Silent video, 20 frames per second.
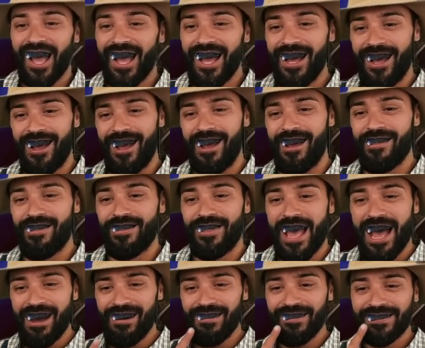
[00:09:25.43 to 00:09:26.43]
Uh, oh,
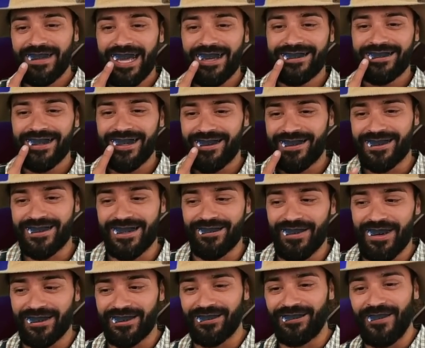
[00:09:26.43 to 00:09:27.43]
no, big, that big. tease is
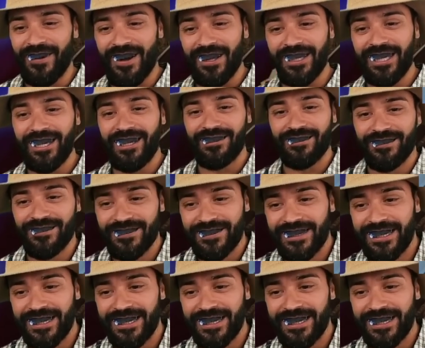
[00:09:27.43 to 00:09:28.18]
about to fall off.